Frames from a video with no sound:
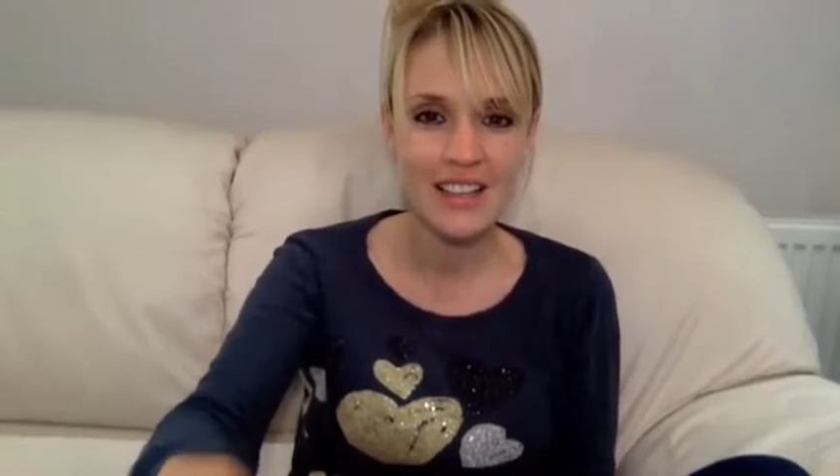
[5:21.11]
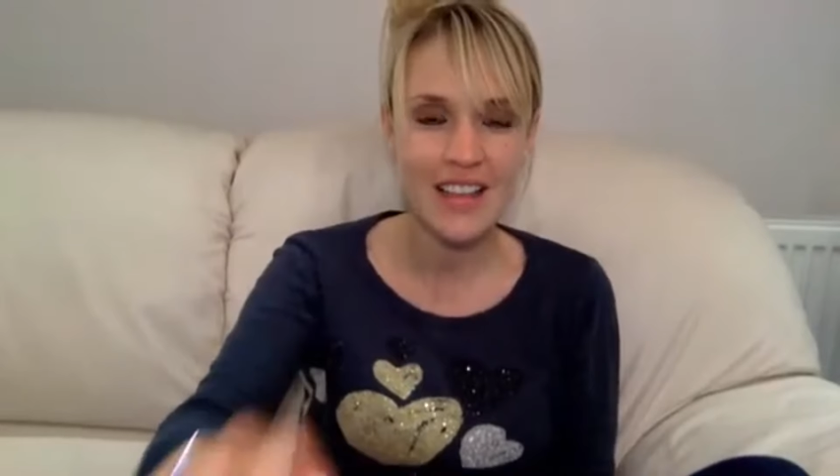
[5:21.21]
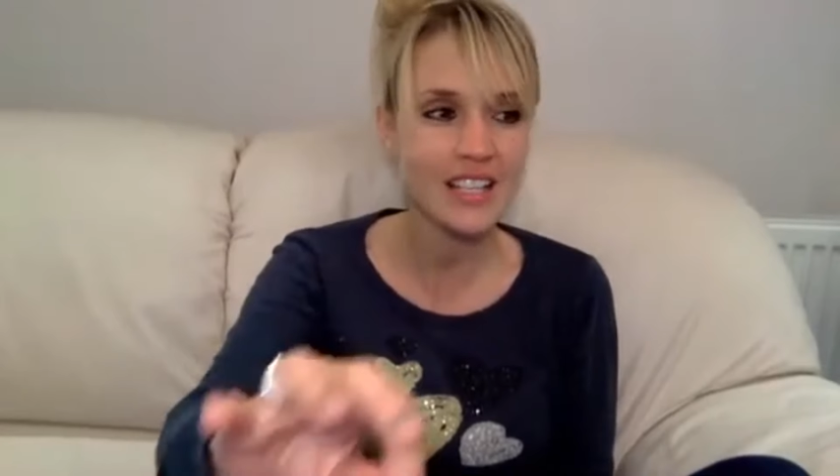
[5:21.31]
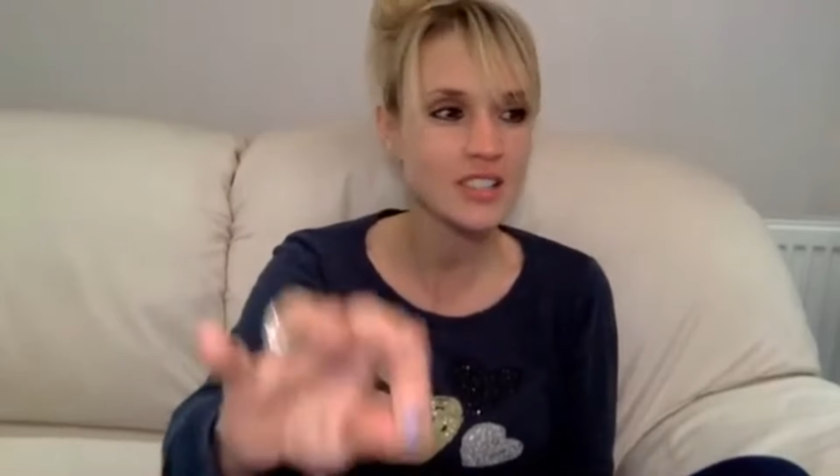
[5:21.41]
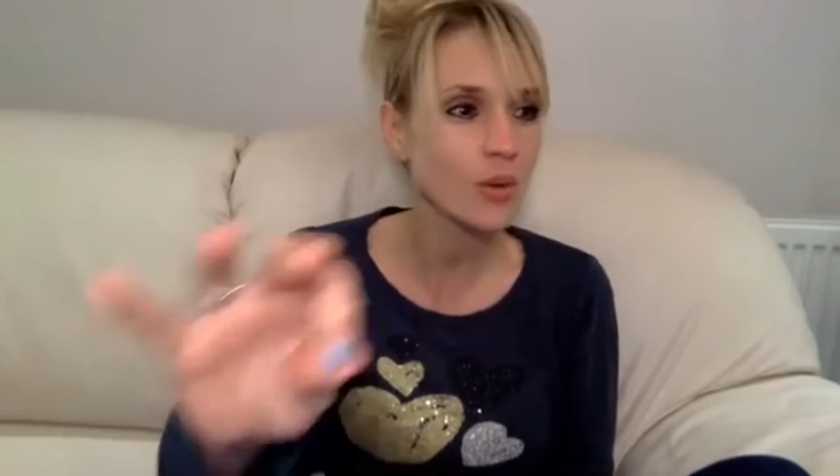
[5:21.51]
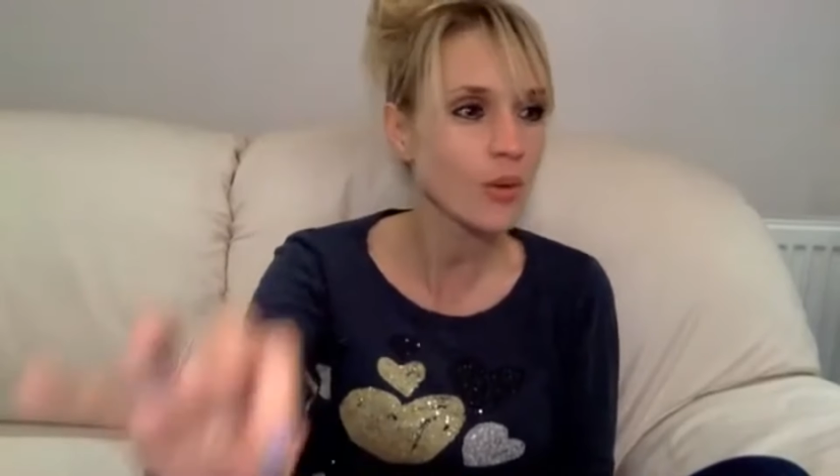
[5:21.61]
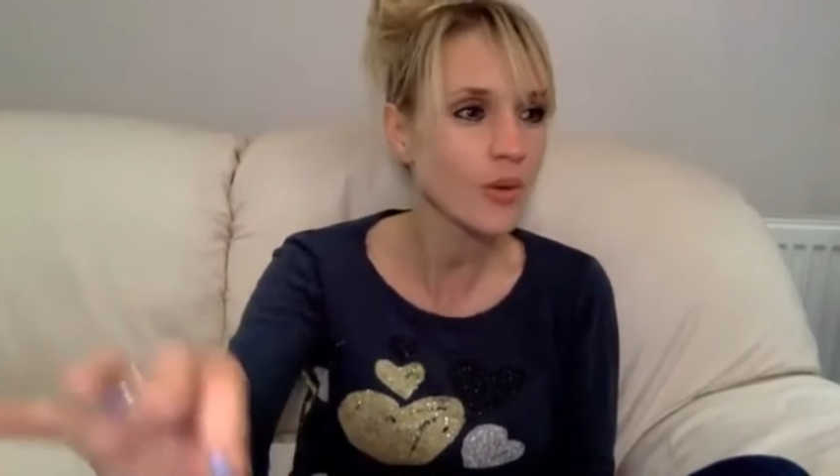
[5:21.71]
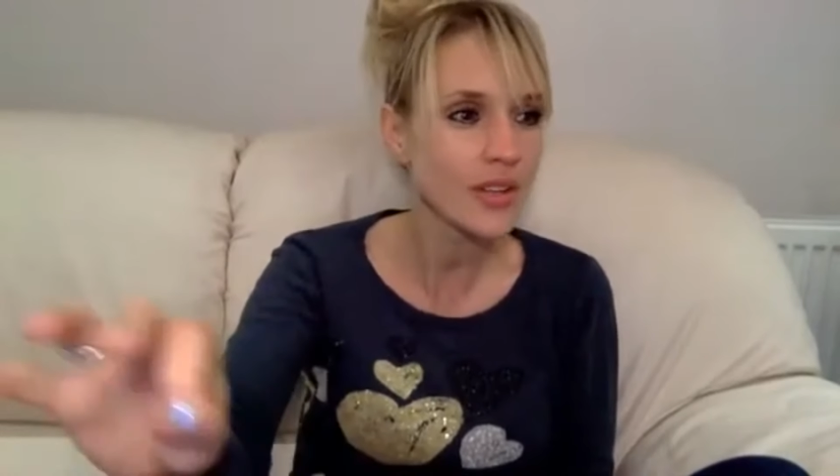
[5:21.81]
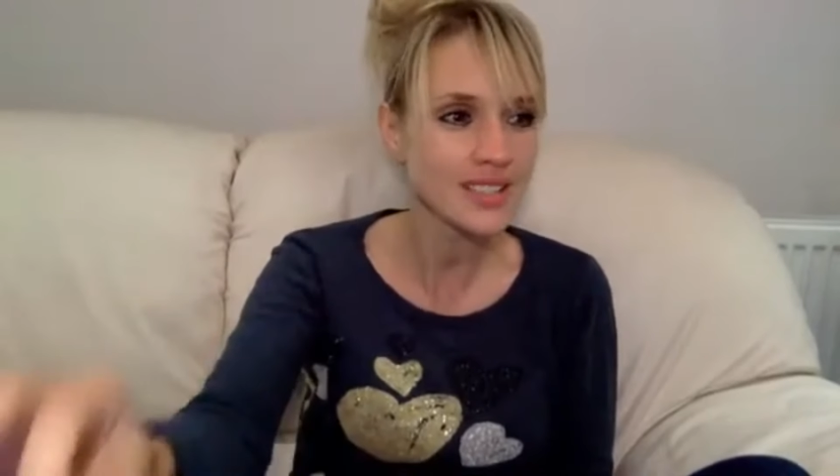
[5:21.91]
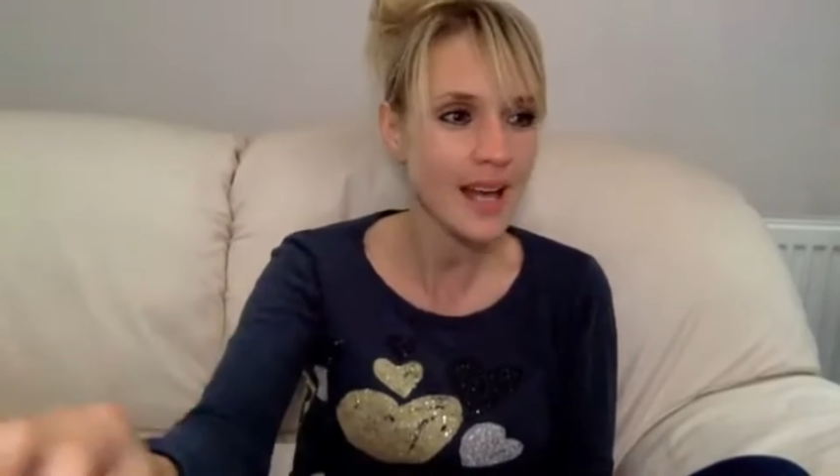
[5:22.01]
That is
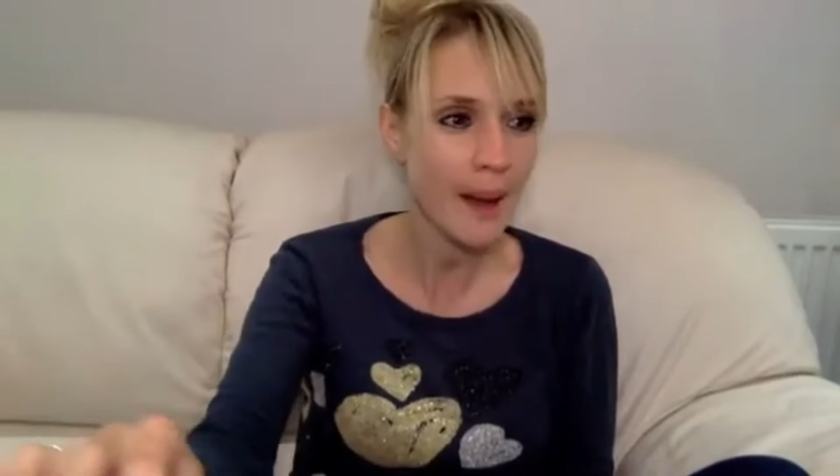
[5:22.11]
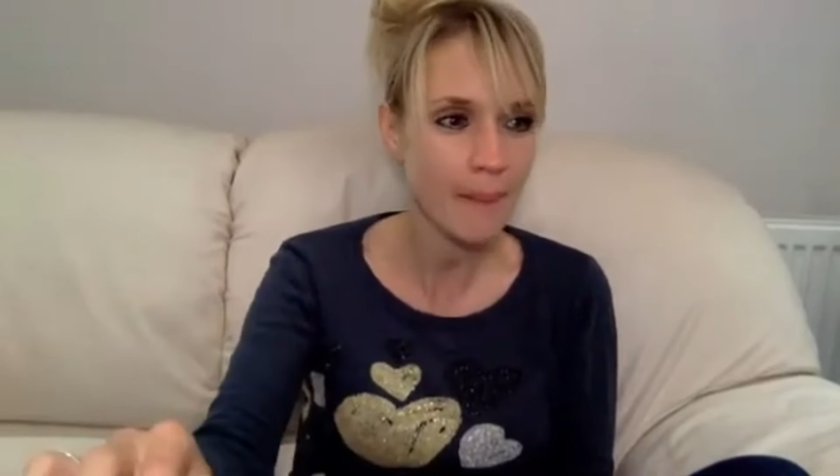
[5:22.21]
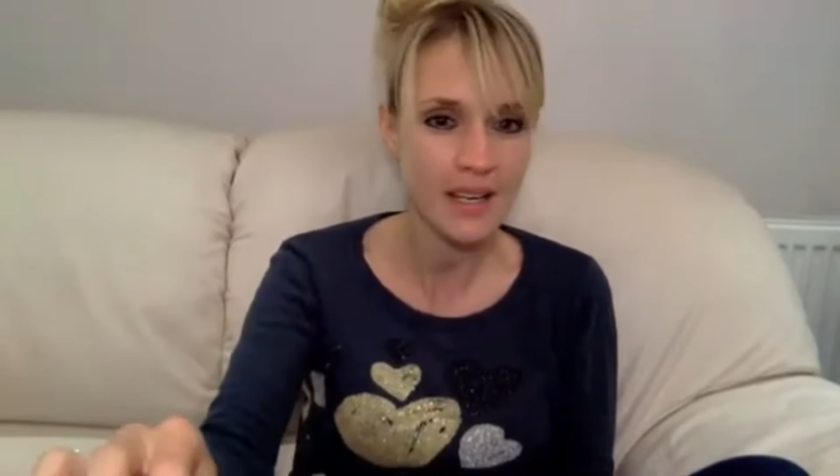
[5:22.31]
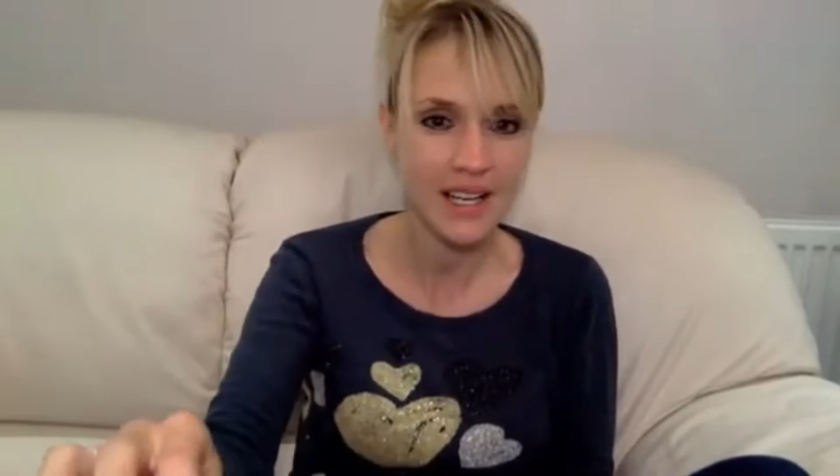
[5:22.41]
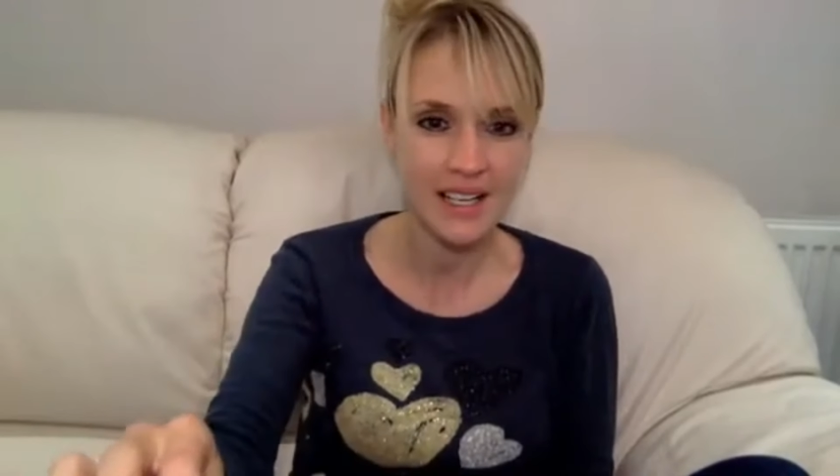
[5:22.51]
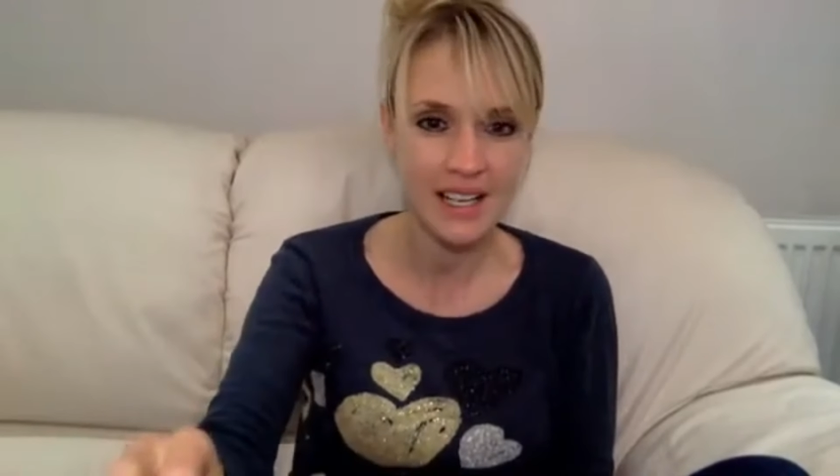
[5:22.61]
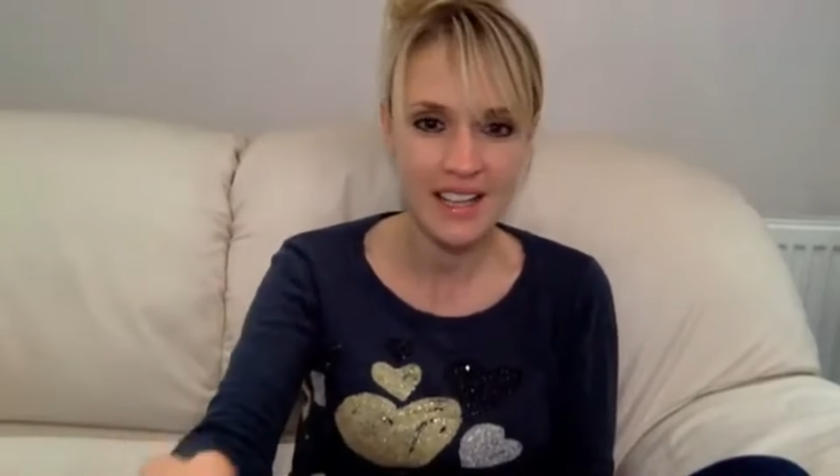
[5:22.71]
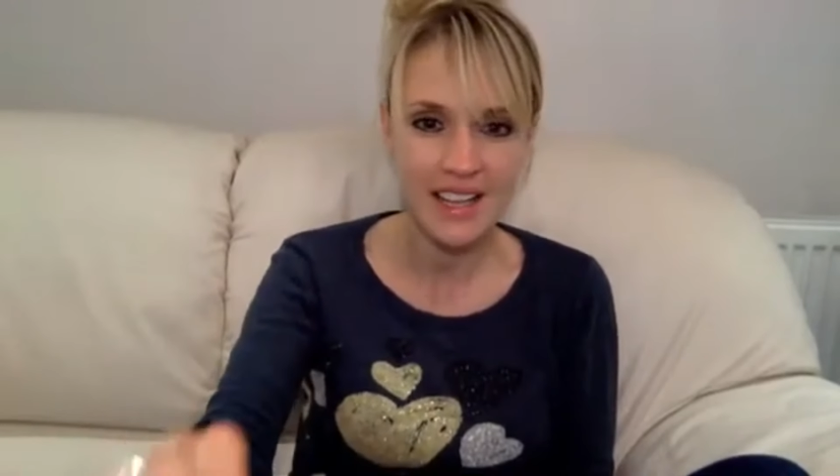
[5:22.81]
all that's happening.